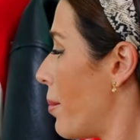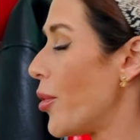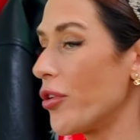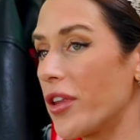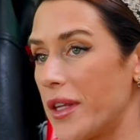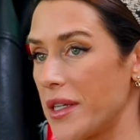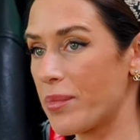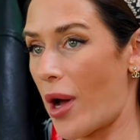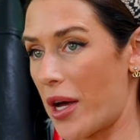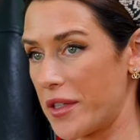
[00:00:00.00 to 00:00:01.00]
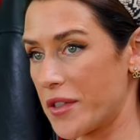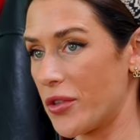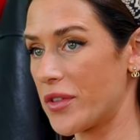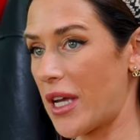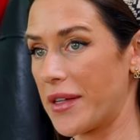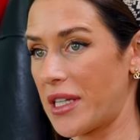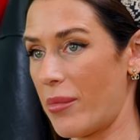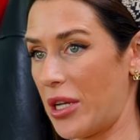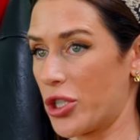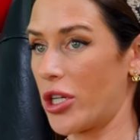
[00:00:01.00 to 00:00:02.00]
Both of these bodysuits, as I
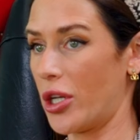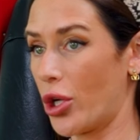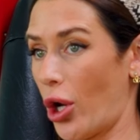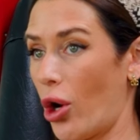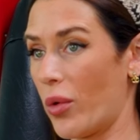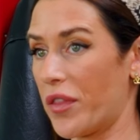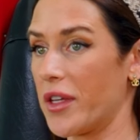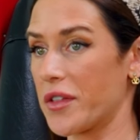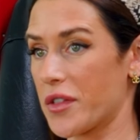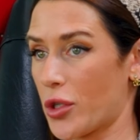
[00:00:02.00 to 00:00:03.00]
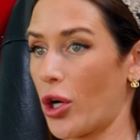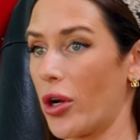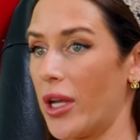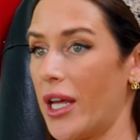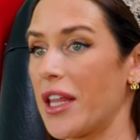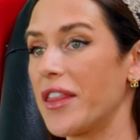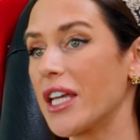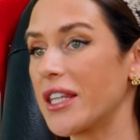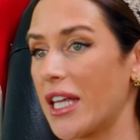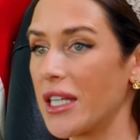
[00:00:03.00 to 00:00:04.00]
mentioned, go with this skirt. And I
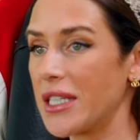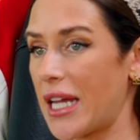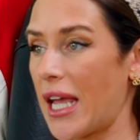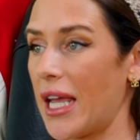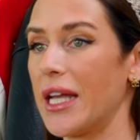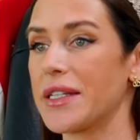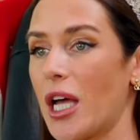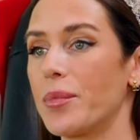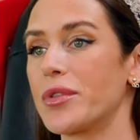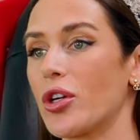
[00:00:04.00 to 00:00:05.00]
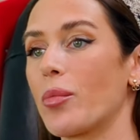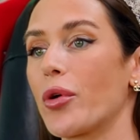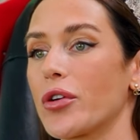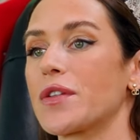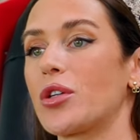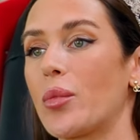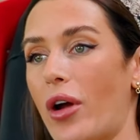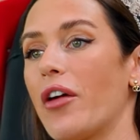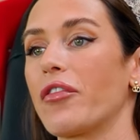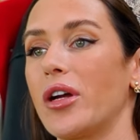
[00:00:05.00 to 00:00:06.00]
think at the end of the day, it's up to your personal
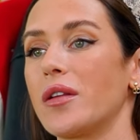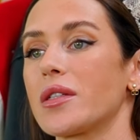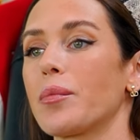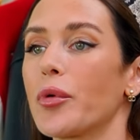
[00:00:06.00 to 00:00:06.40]
preference.